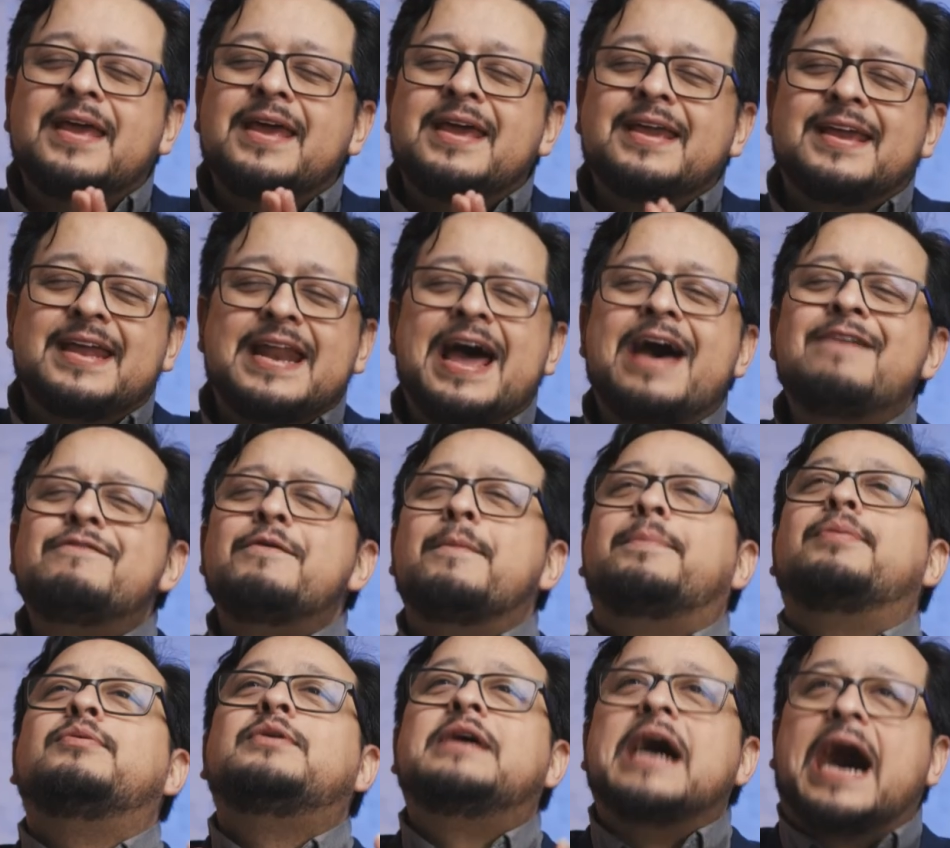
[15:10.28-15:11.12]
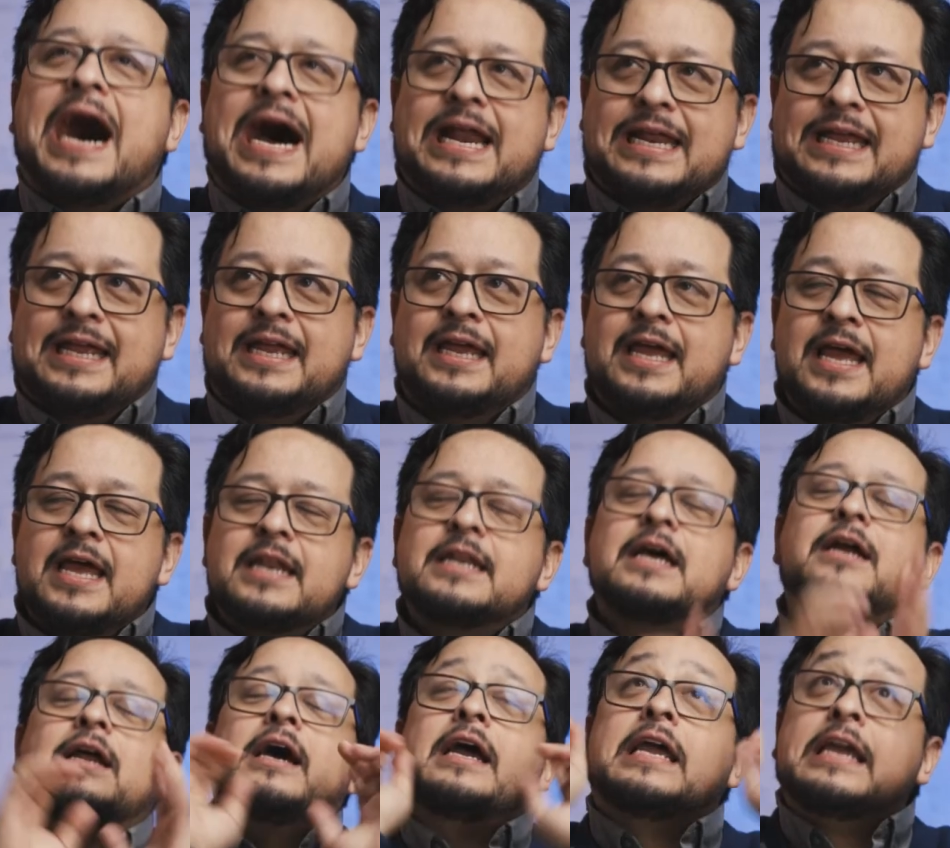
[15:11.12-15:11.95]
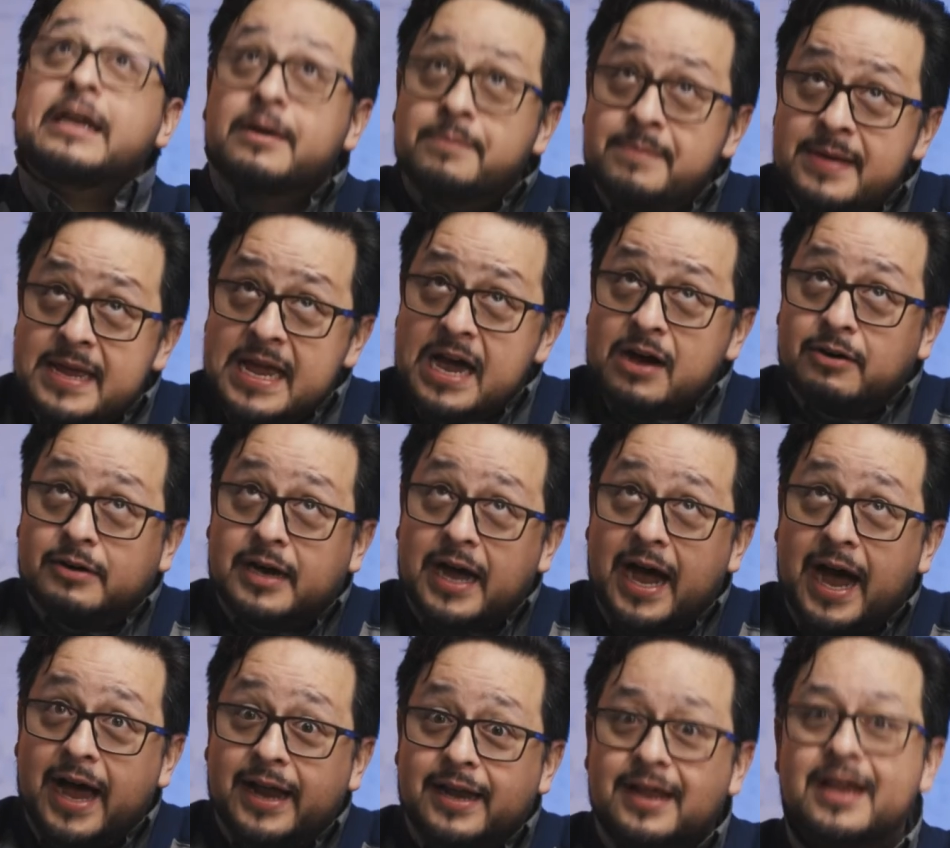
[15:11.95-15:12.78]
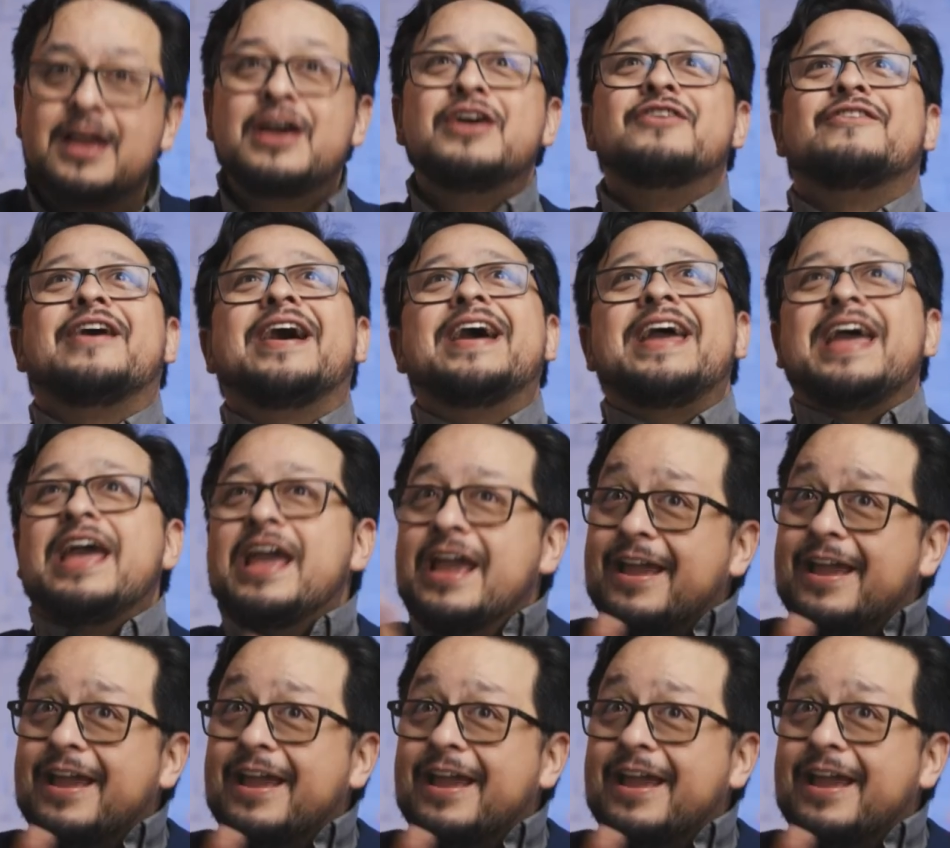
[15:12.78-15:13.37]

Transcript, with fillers: can I have a Bugatti? Now, hear me out, God, right?